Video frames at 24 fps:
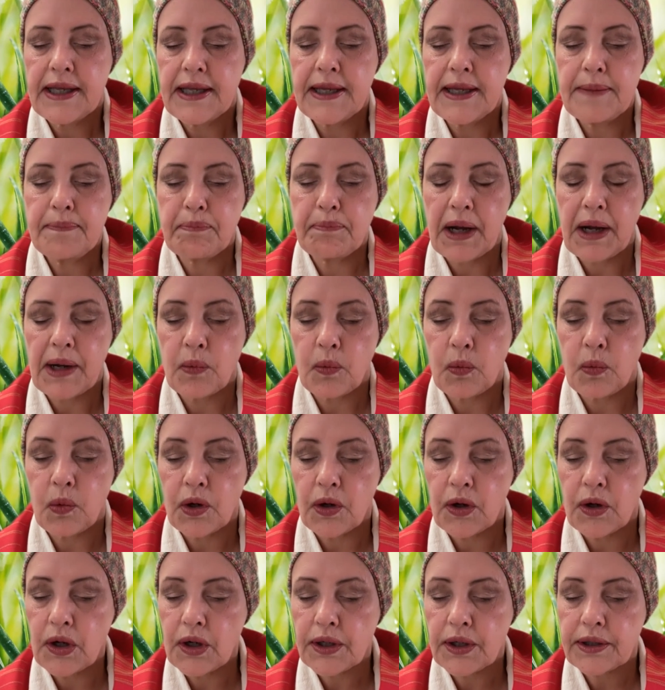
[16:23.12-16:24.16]
in my
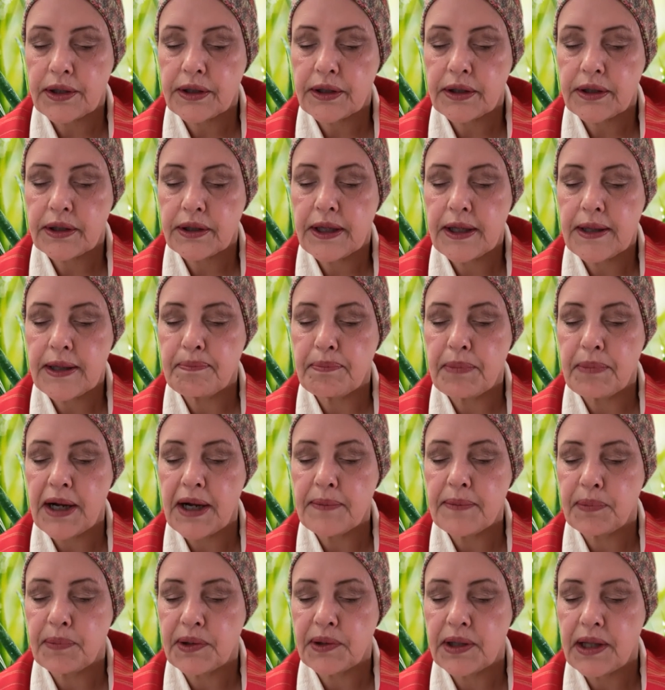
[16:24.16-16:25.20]
work, in my
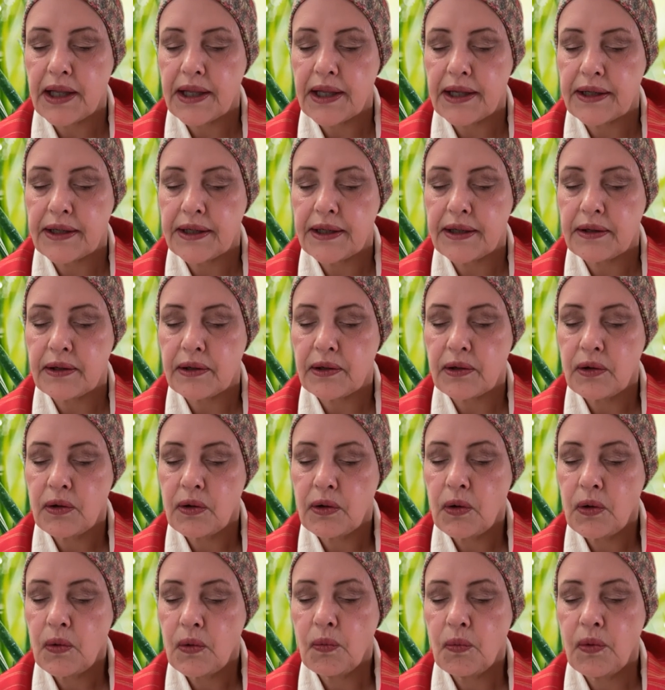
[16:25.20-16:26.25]
play,
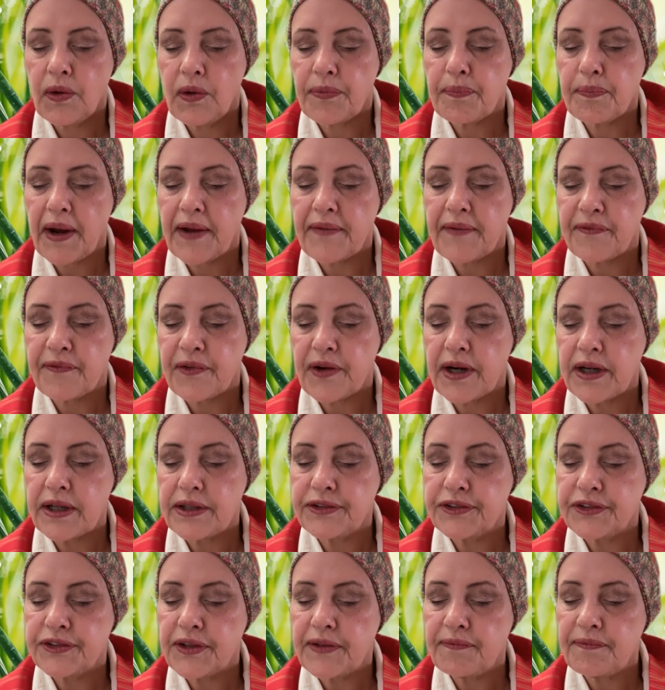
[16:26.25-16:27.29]
with my
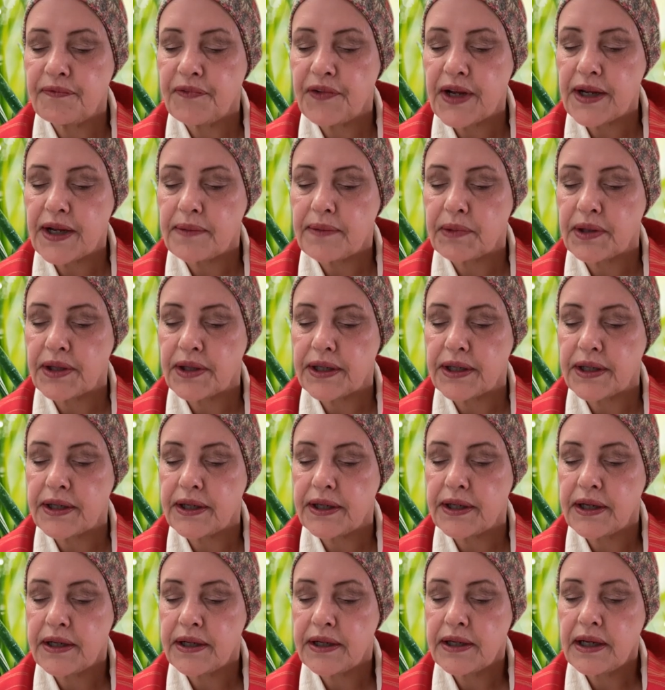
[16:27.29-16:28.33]
friends and family,
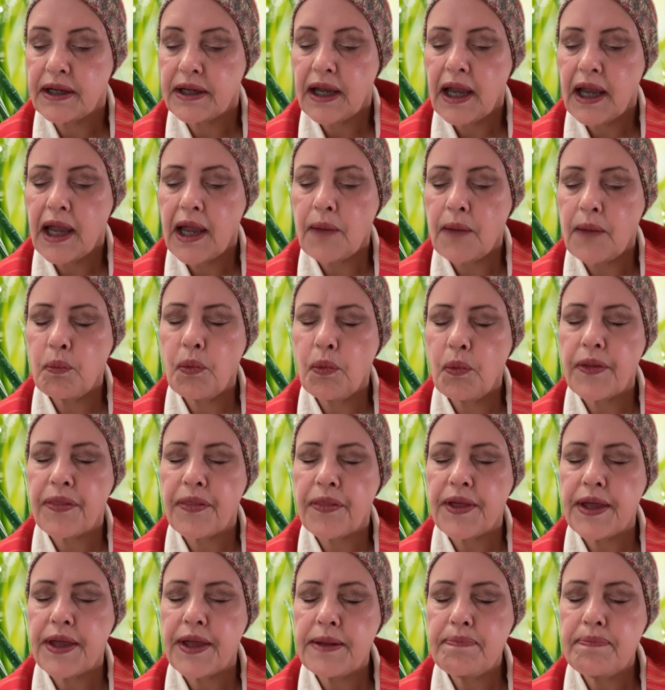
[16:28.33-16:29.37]
and
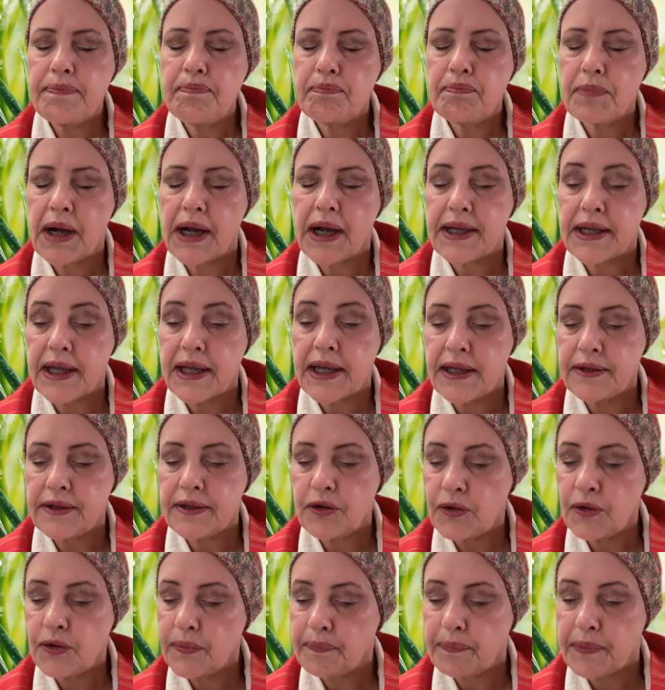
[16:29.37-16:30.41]
within my
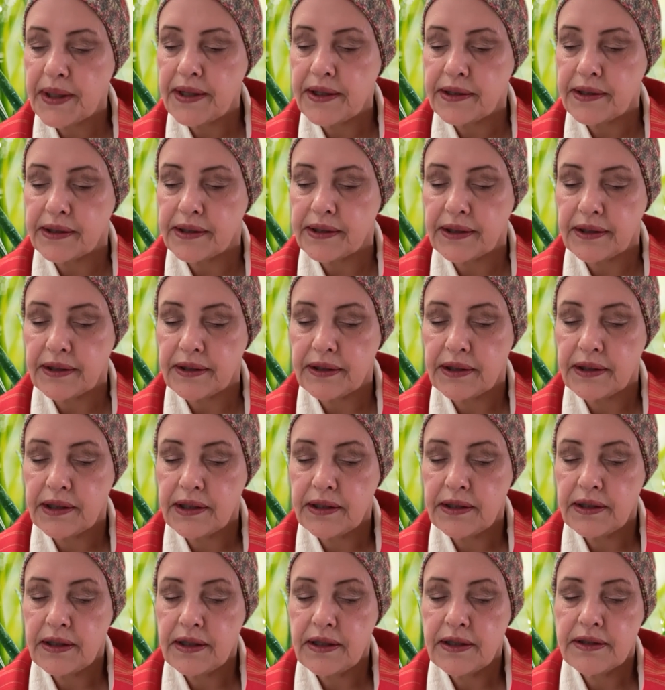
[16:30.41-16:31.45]
inner being,
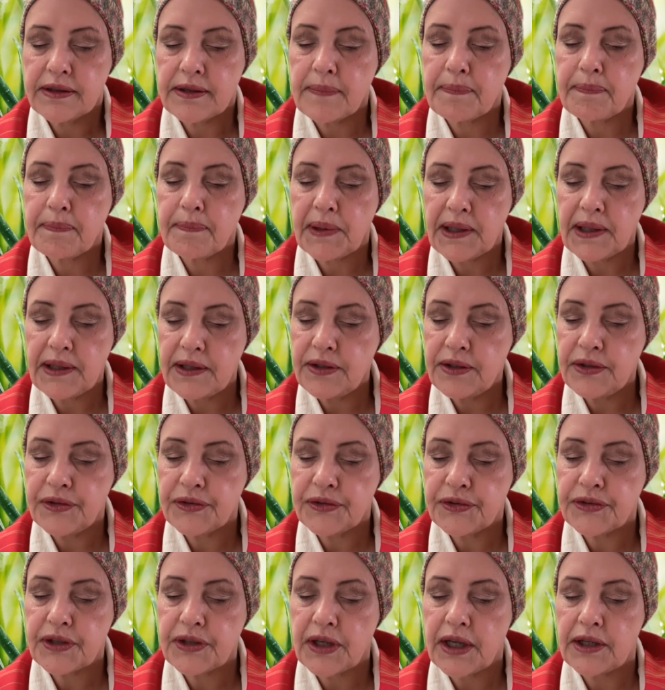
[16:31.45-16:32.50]
the
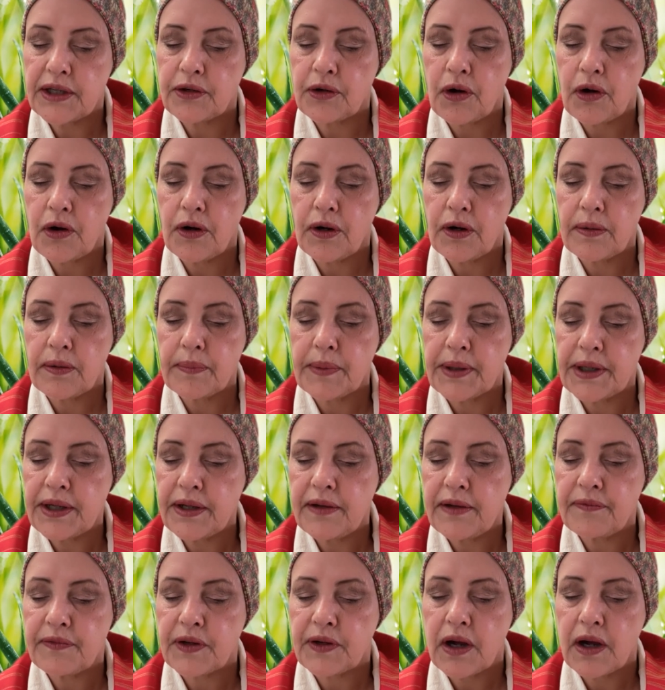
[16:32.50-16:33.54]
peace and harmony
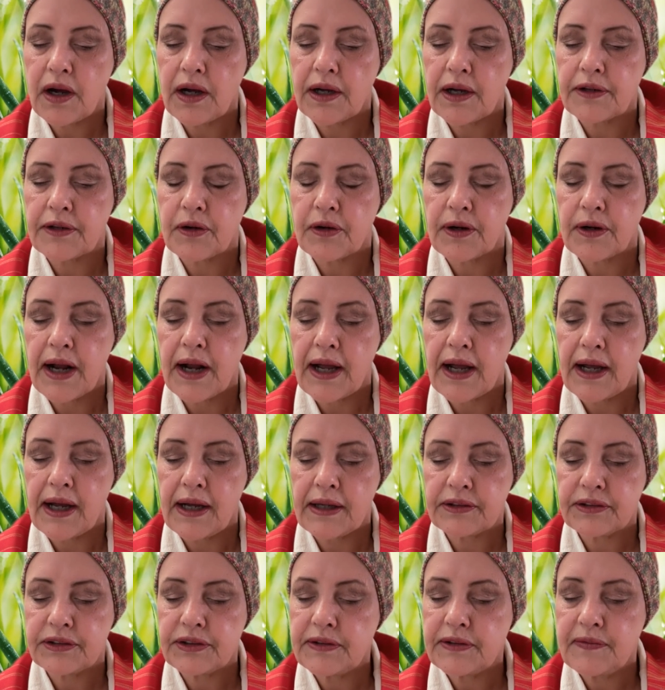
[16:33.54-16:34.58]
of God are
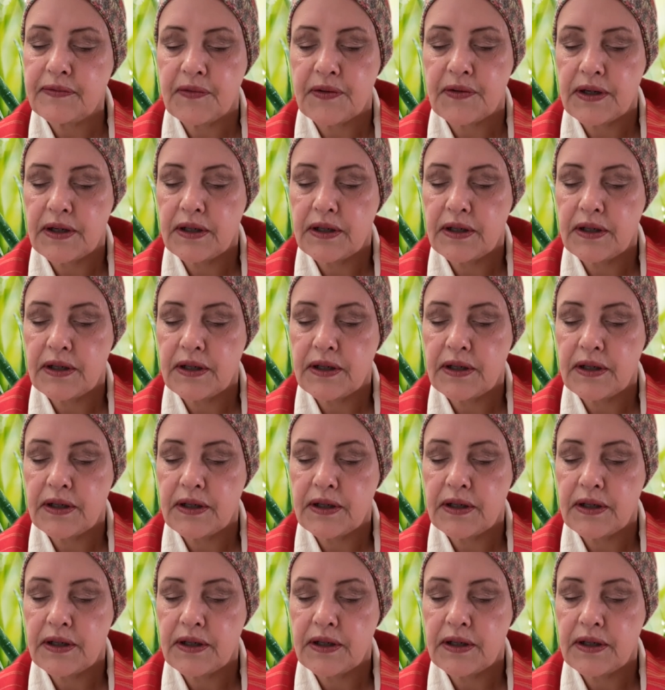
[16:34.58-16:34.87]
active,